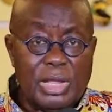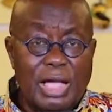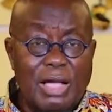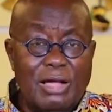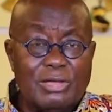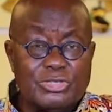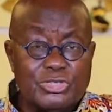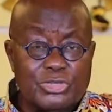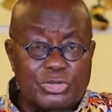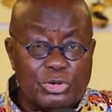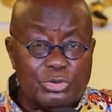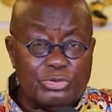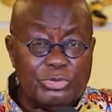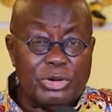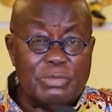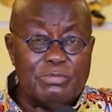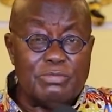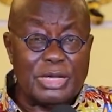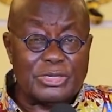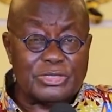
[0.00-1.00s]
Our
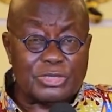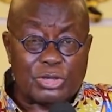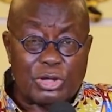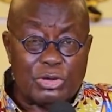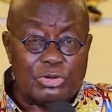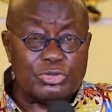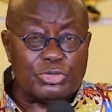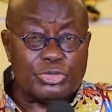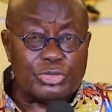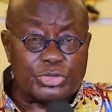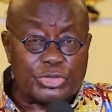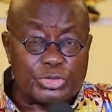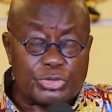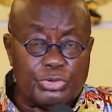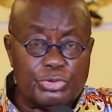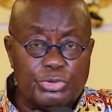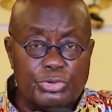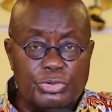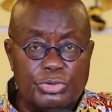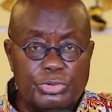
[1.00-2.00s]
children must go to
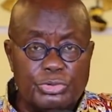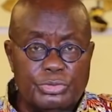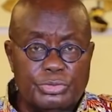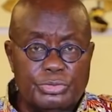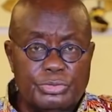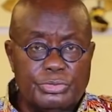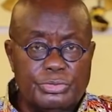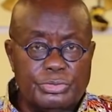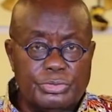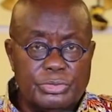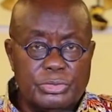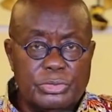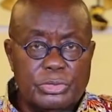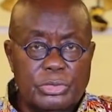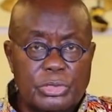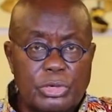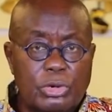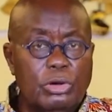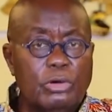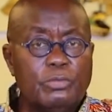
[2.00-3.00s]
school,
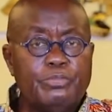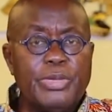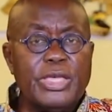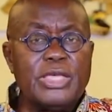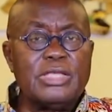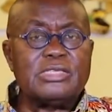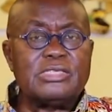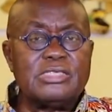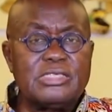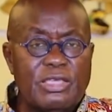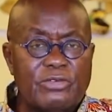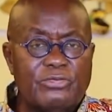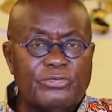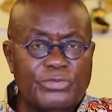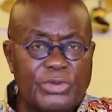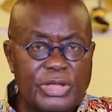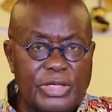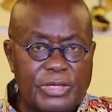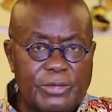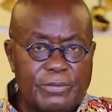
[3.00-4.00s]
albeit
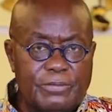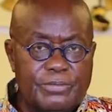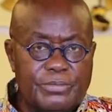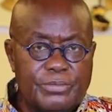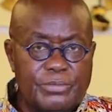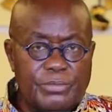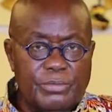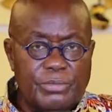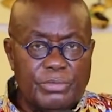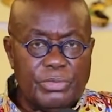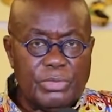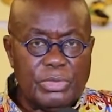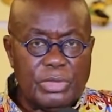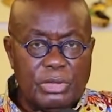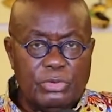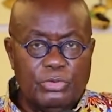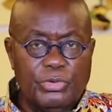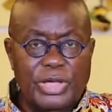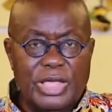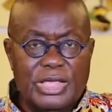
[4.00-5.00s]
safely.
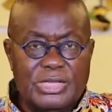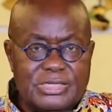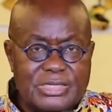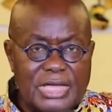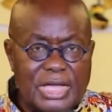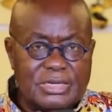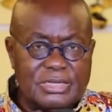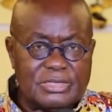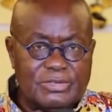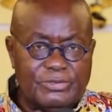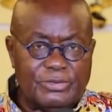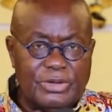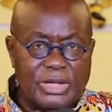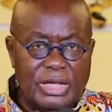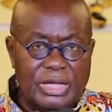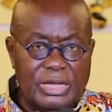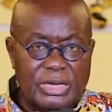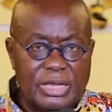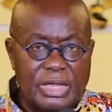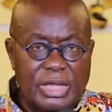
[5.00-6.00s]
We are
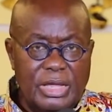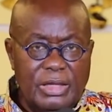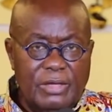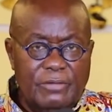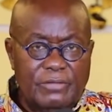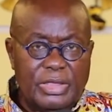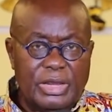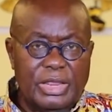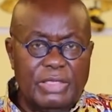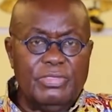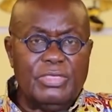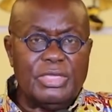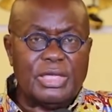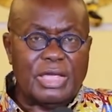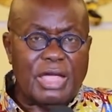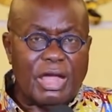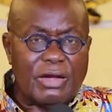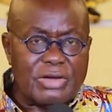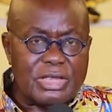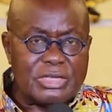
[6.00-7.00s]
satisfied that in the
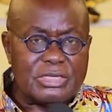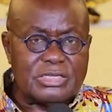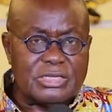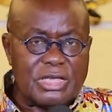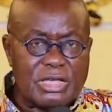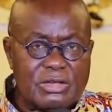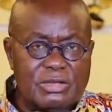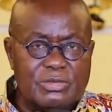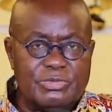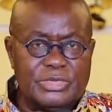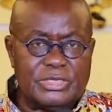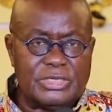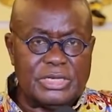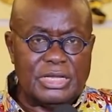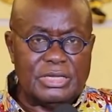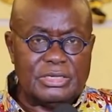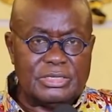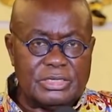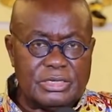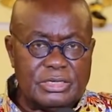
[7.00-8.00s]
current
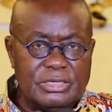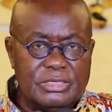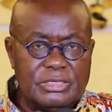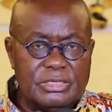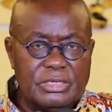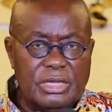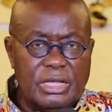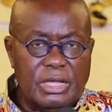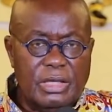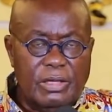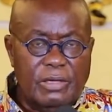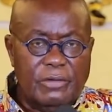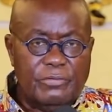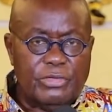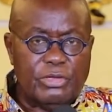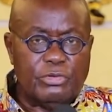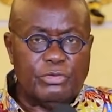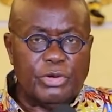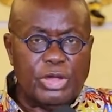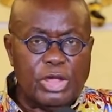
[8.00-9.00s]
circumstances,
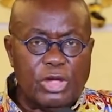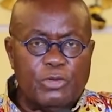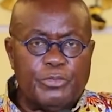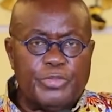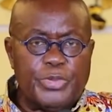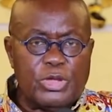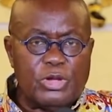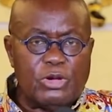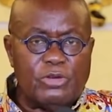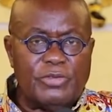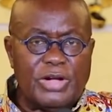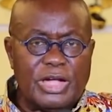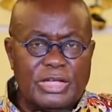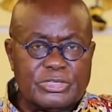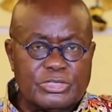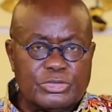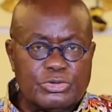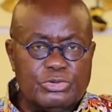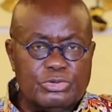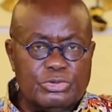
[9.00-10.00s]
the reopening of our
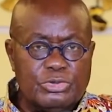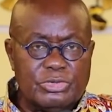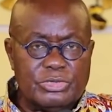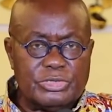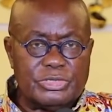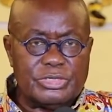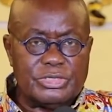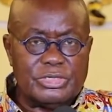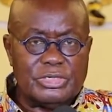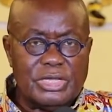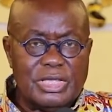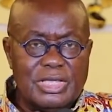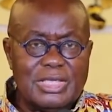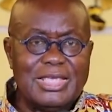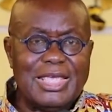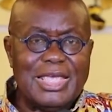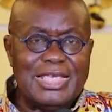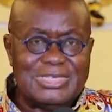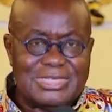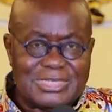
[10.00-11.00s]
schools
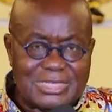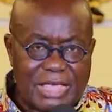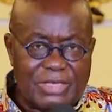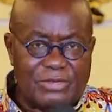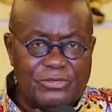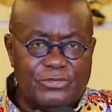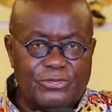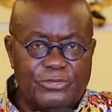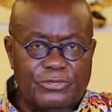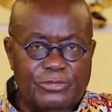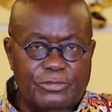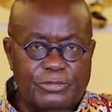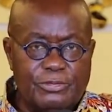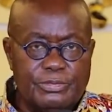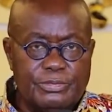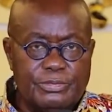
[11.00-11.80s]
is safe.